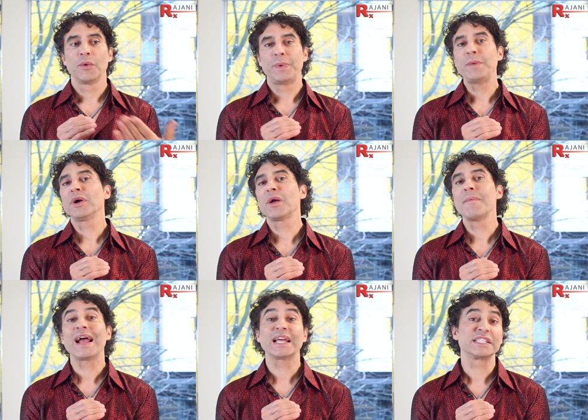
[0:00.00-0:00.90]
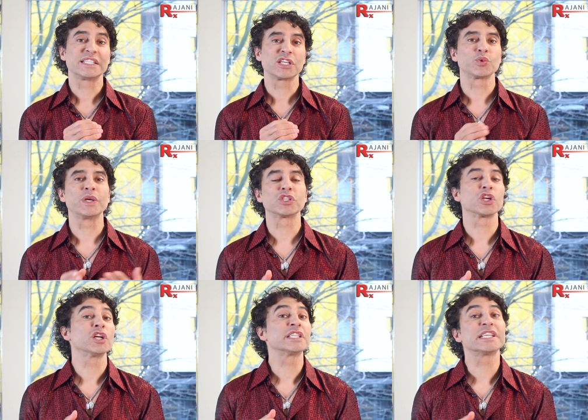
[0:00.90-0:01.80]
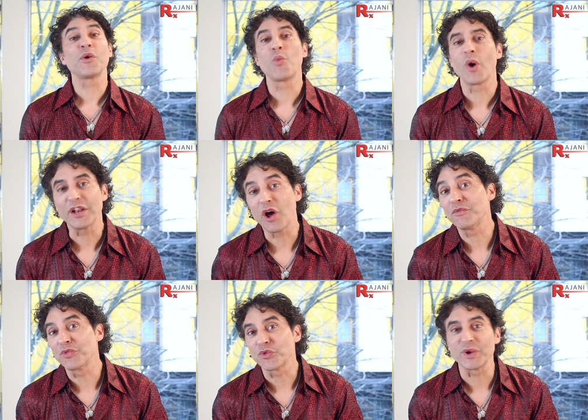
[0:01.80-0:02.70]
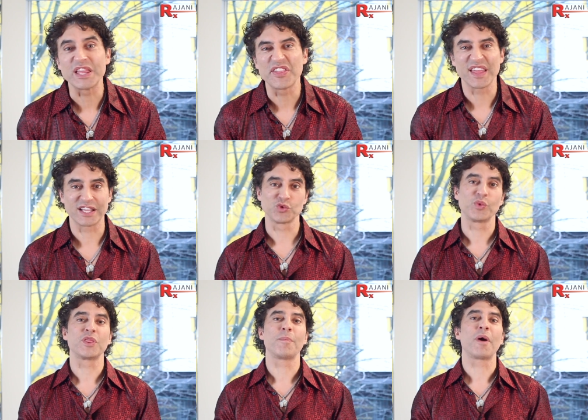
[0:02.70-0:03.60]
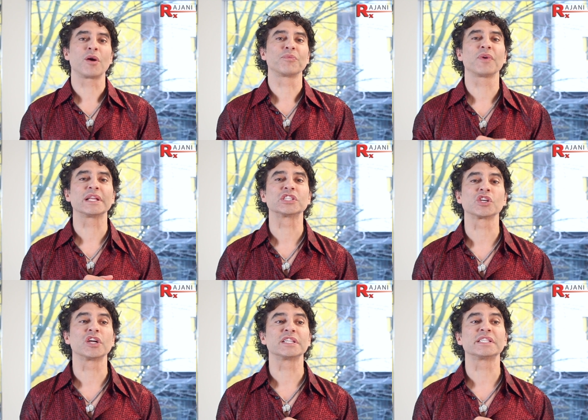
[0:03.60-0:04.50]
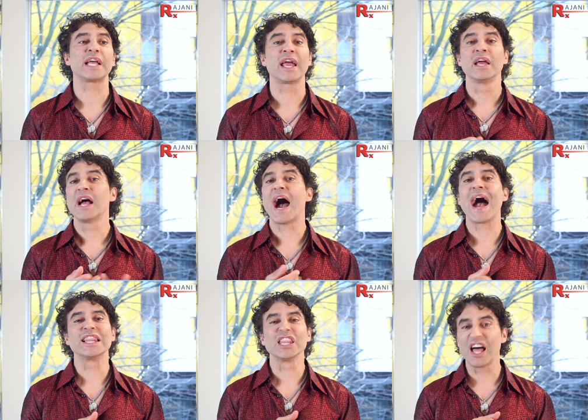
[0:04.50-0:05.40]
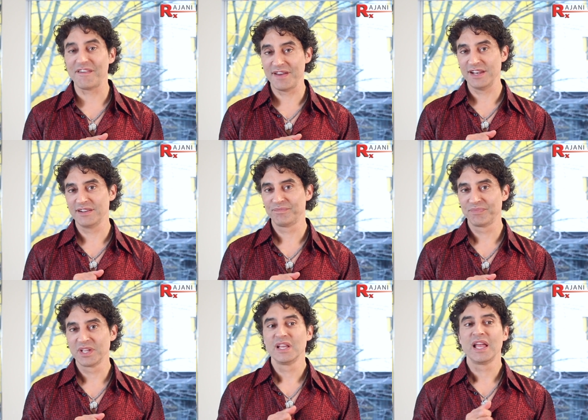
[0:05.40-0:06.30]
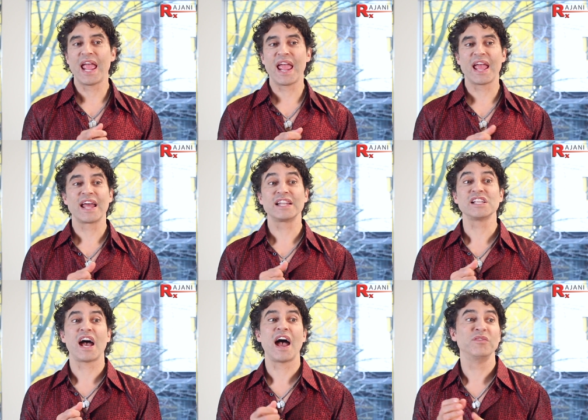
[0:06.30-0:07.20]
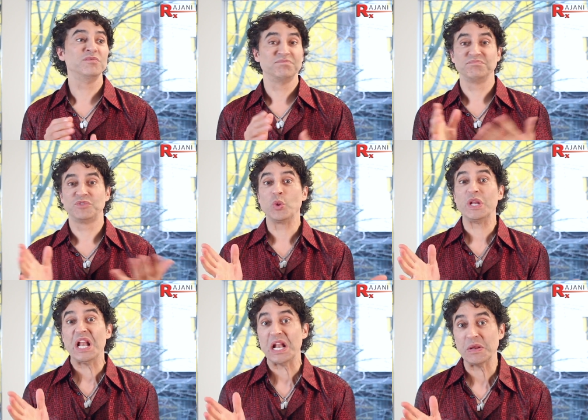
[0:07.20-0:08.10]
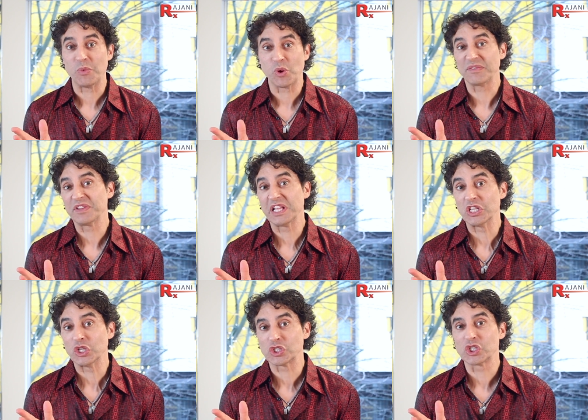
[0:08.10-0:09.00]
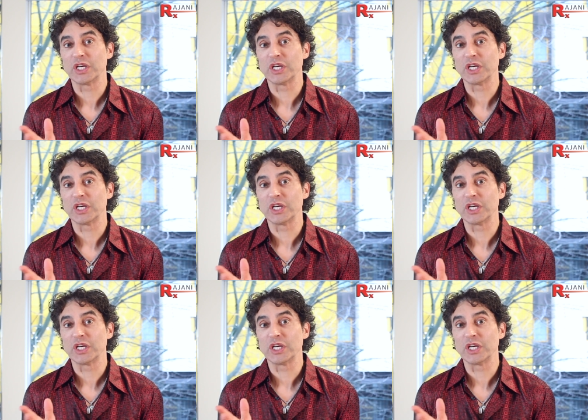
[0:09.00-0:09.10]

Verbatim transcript: People come back at six weeks, they're gonna say one of three things with the barb threads. They're gonna say, I love it, and I don't need any more, everything looks